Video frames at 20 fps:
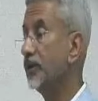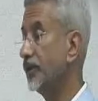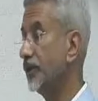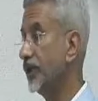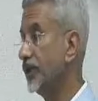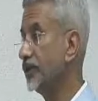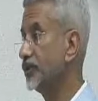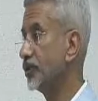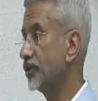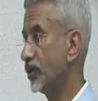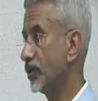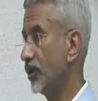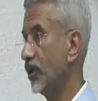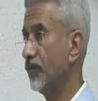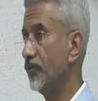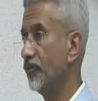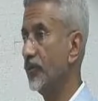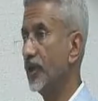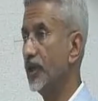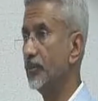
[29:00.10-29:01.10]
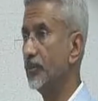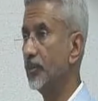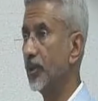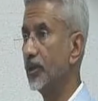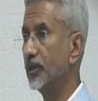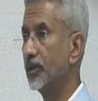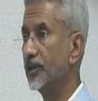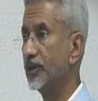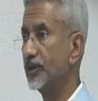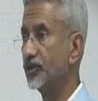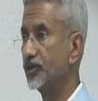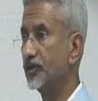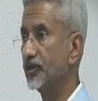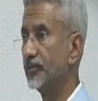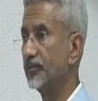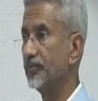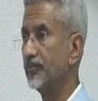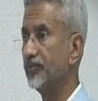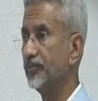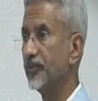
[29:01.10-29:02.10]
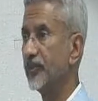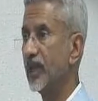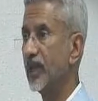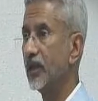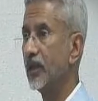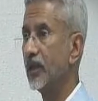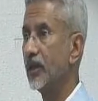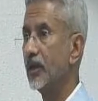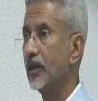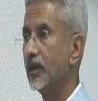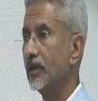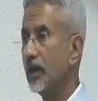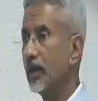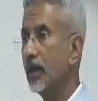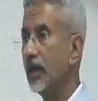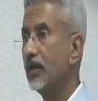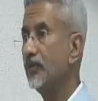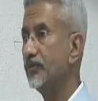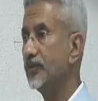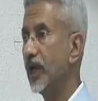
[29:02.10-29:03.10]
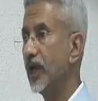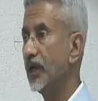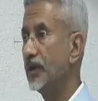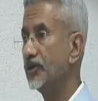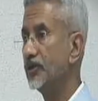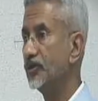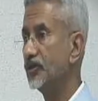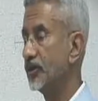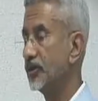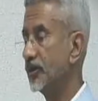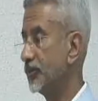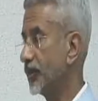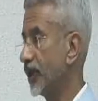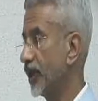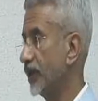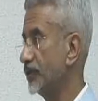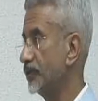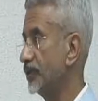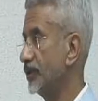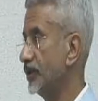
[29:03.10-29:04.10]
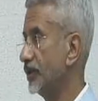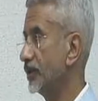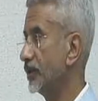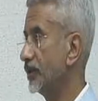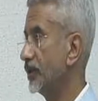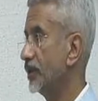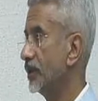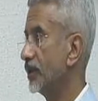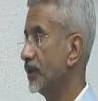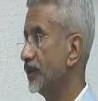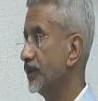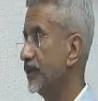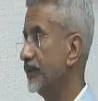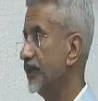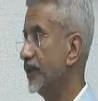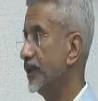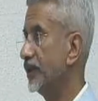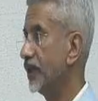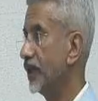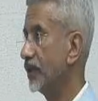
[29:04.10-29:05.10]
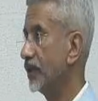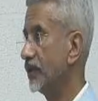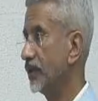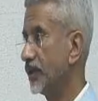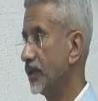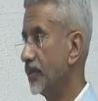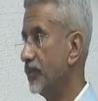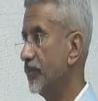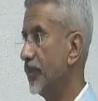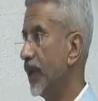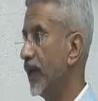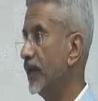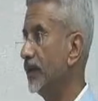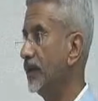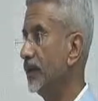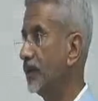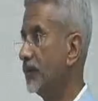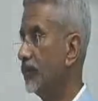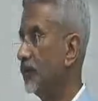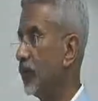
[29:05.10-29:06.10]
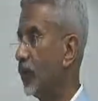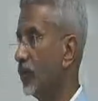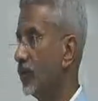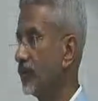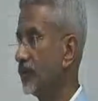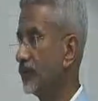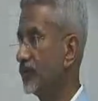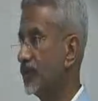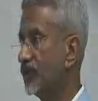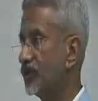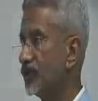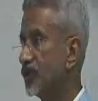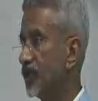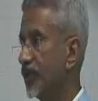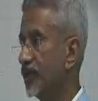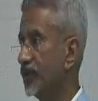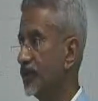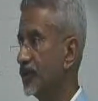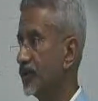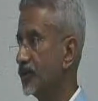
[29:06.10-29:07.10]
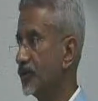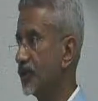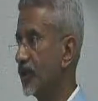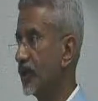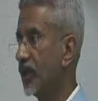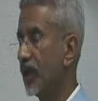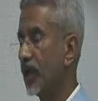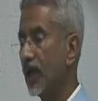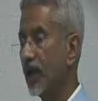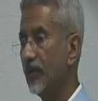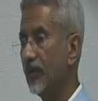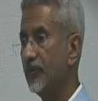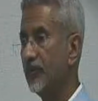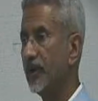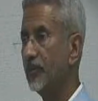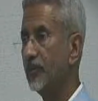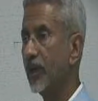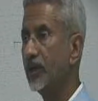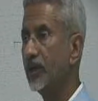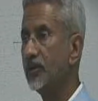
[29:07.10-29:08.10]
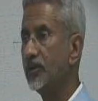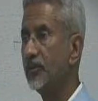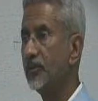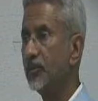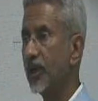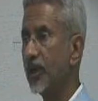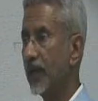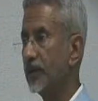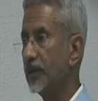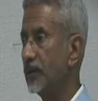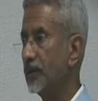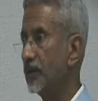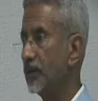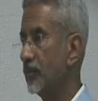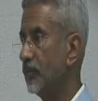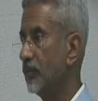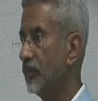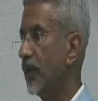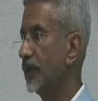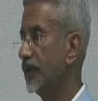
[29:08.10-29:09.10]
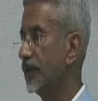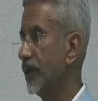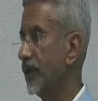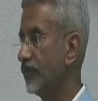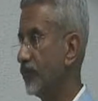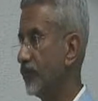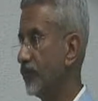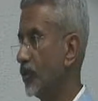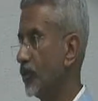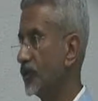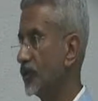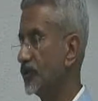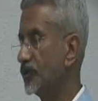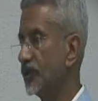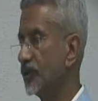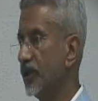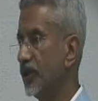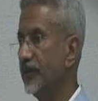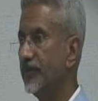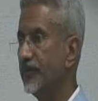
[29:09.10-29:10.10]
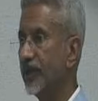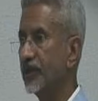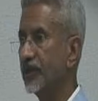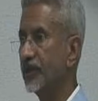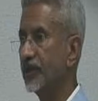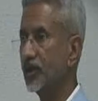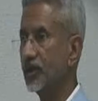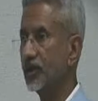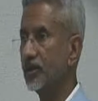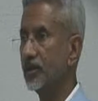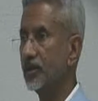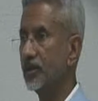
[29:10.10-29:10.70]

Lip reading: the nature of world politics. None of that is surprising, given that the combined import of these changes have been multiplied by their focused leveraging.